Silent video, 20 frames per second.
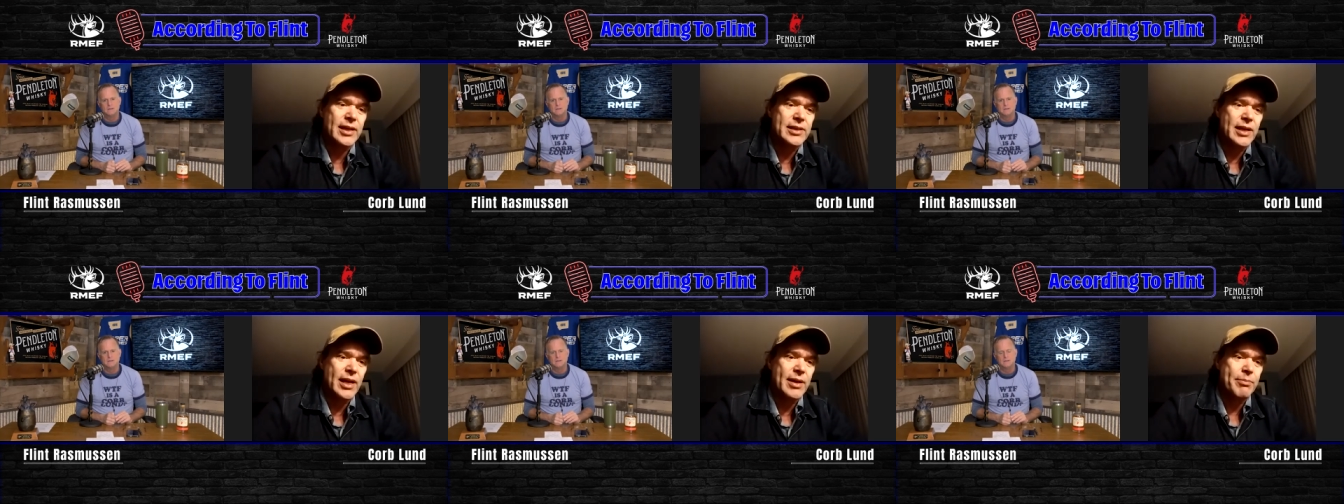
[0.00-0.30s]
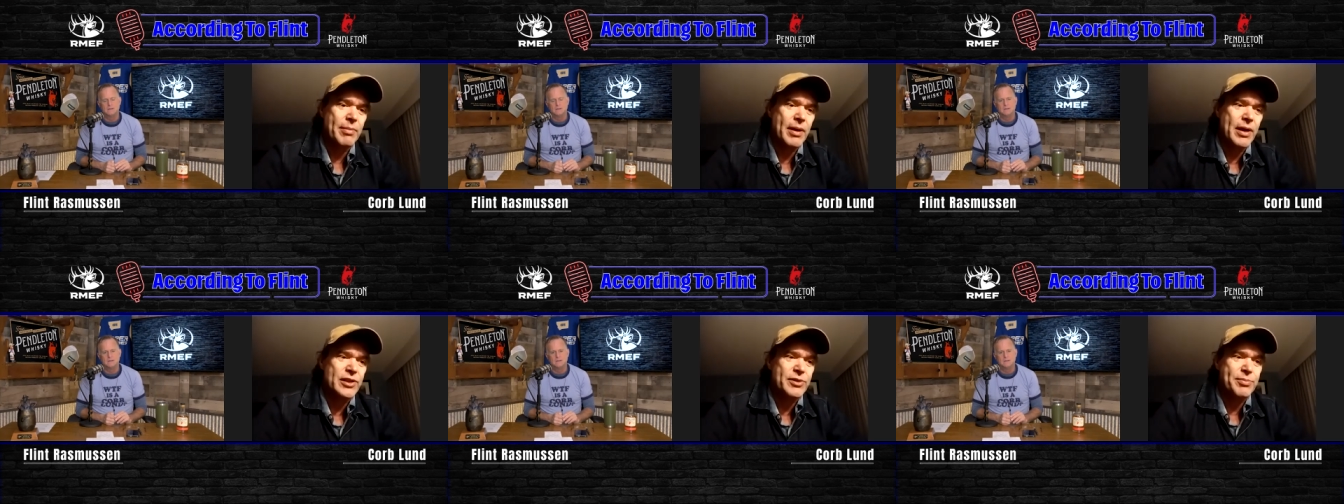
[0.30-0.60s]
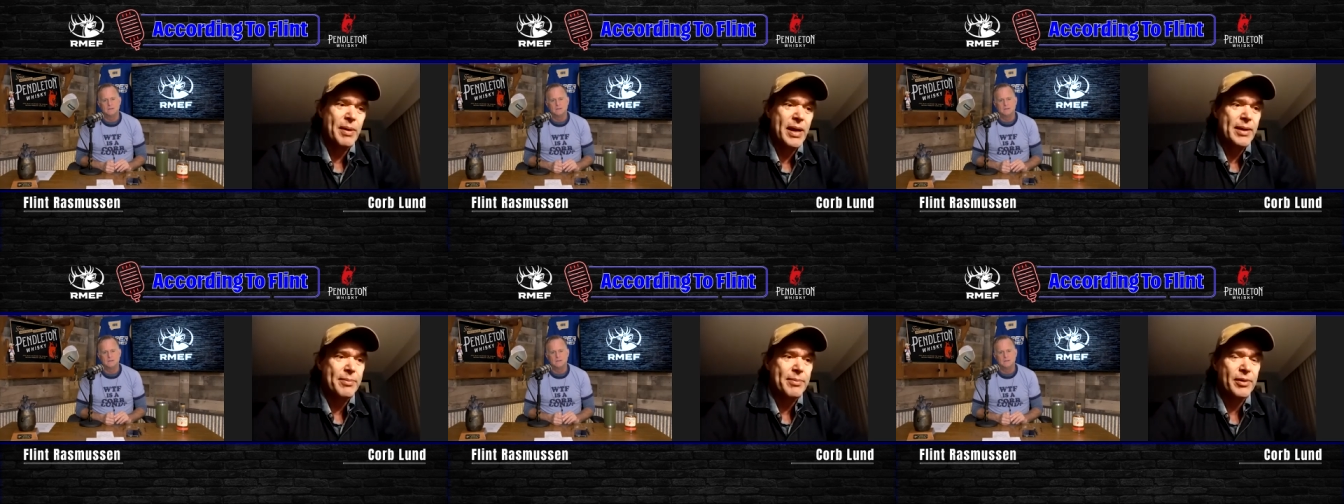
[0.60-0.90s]
because I
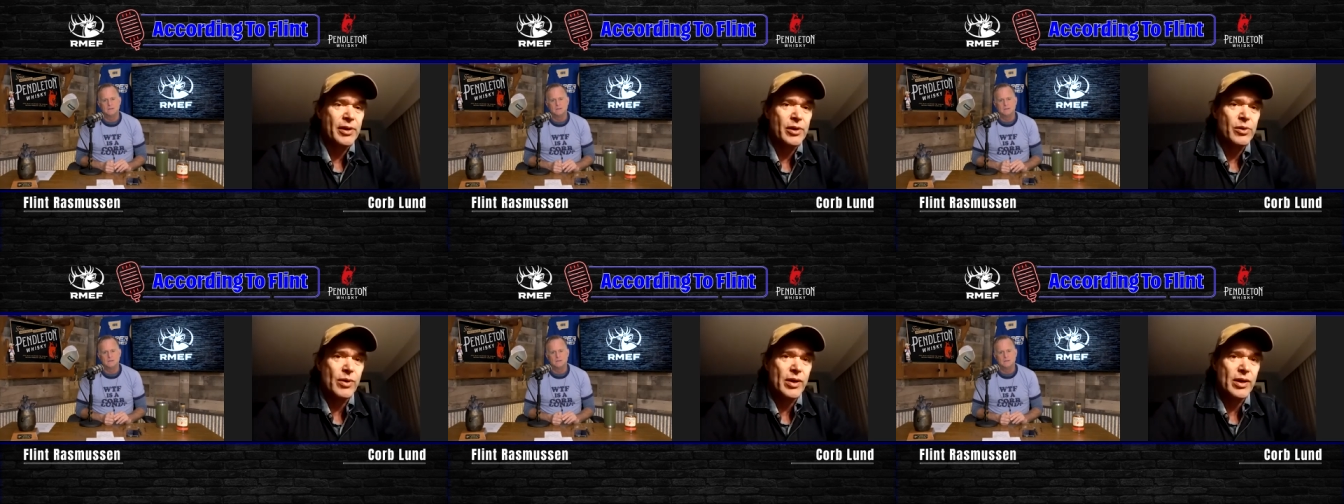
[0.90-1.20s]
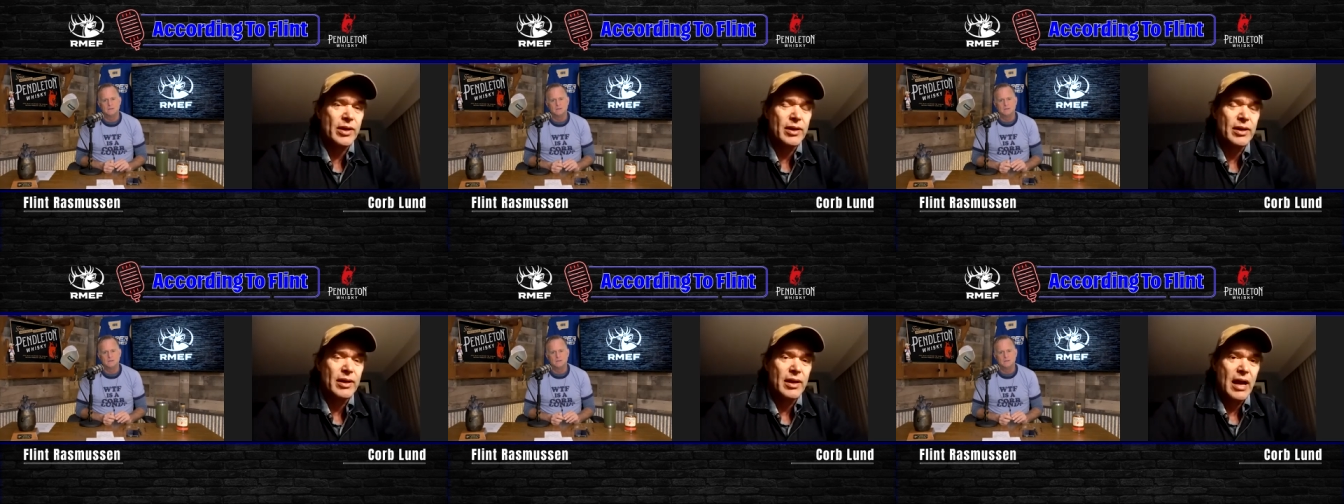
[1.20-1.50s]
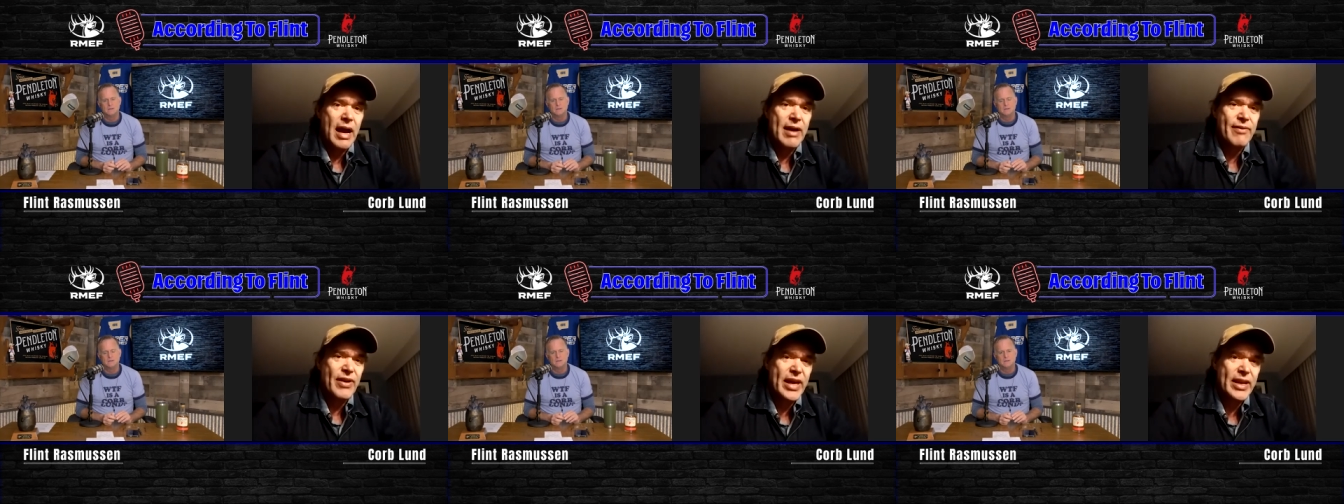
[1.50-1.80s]
bounced back pretty quick.
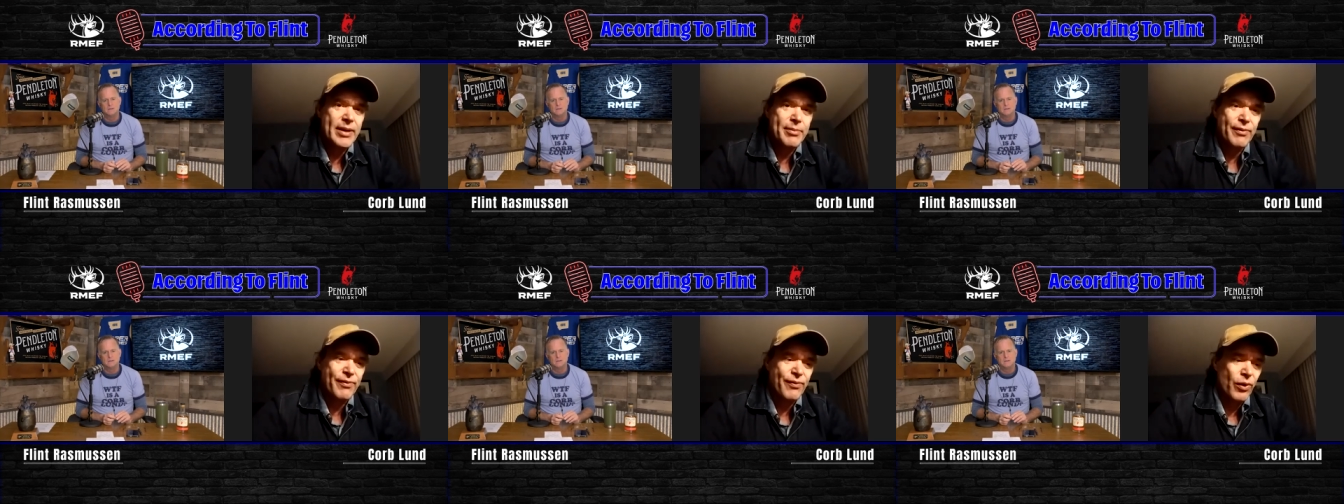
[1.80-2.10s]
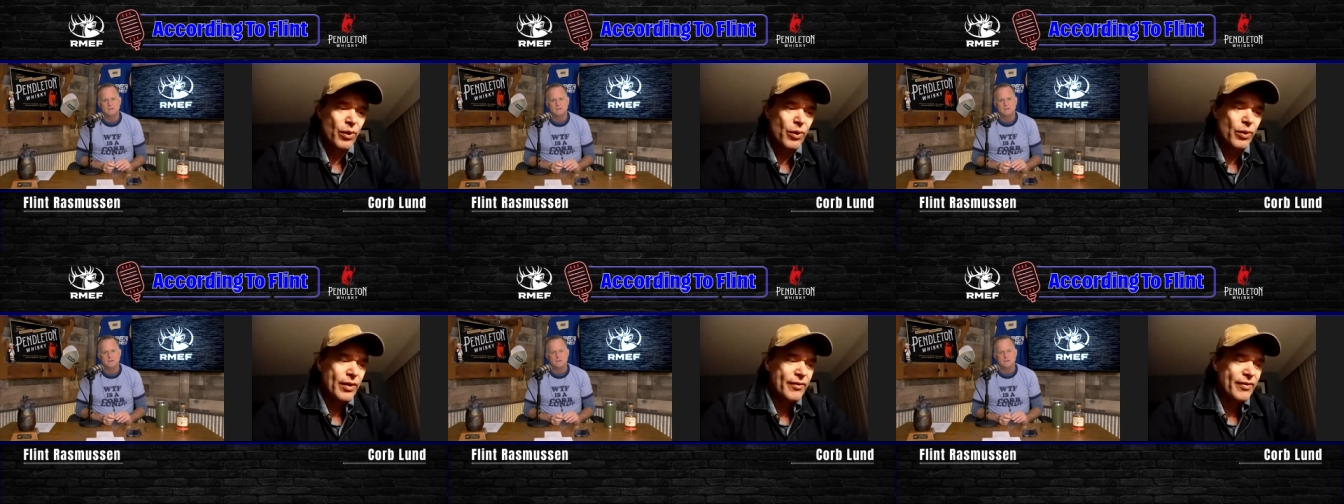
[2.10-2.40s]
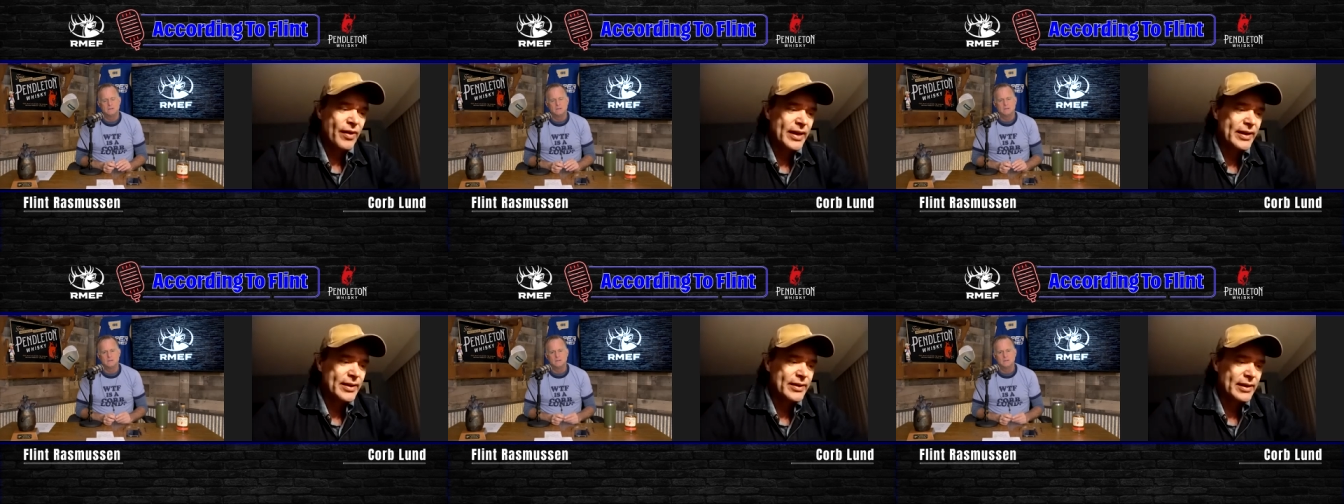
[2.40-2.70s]
I've had it before.
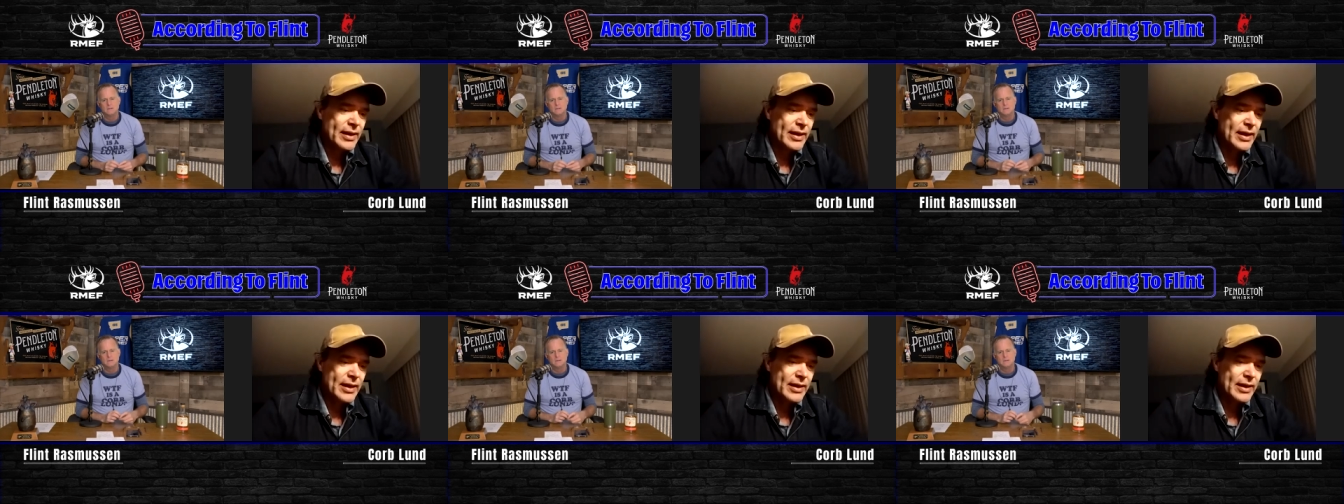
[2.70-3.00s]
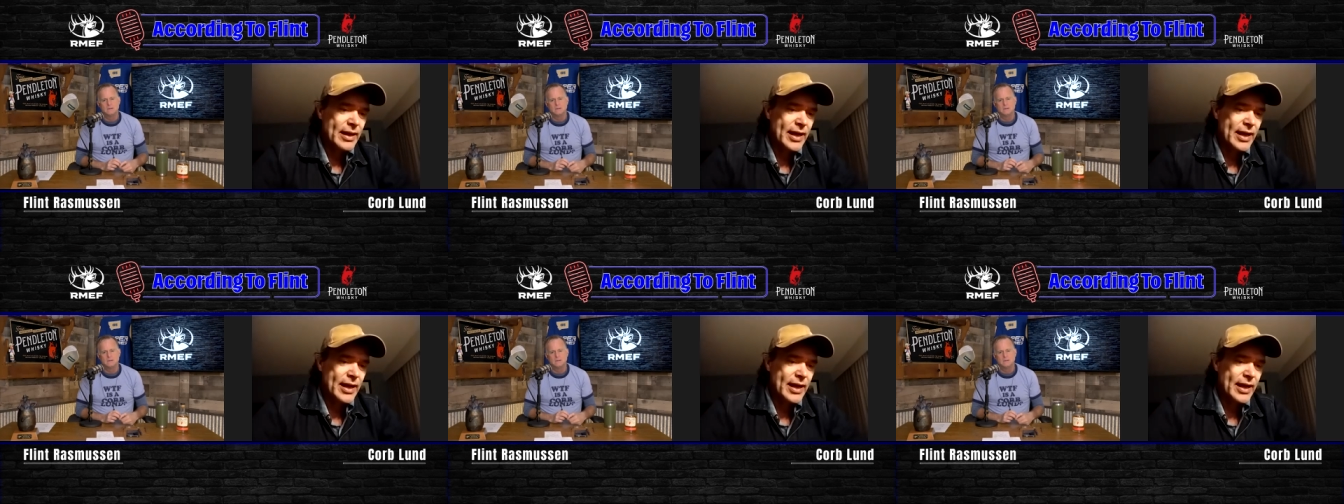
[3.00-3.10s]
I've had